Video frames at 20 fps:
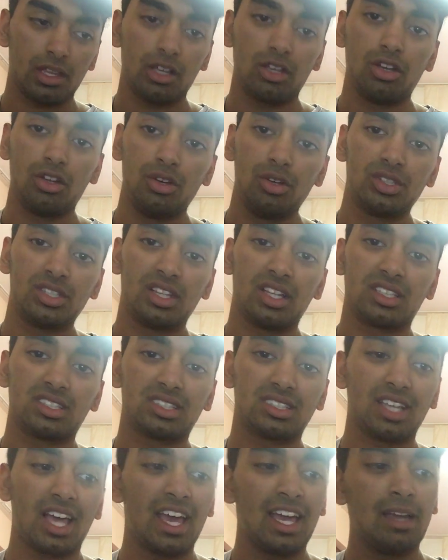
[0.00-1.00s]
you're using the
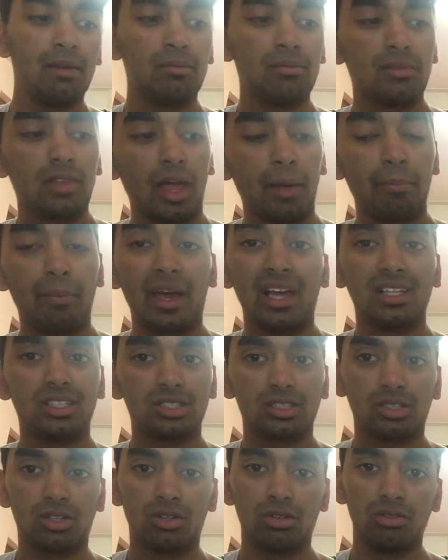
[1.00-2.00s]
same
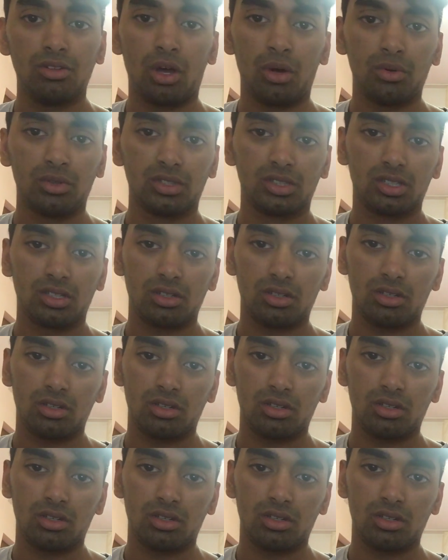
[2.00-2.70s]
bass notes